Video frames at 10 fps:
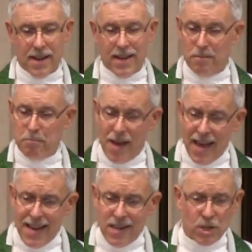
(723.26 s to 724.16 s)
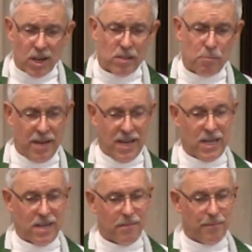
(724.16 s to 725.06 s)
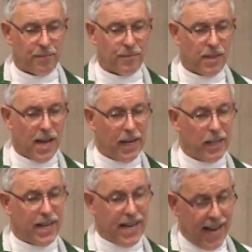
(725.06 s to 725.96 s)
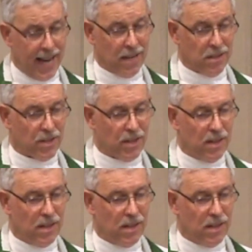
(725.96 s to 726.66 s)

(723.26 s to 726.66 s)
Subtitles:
it may just be that in the end,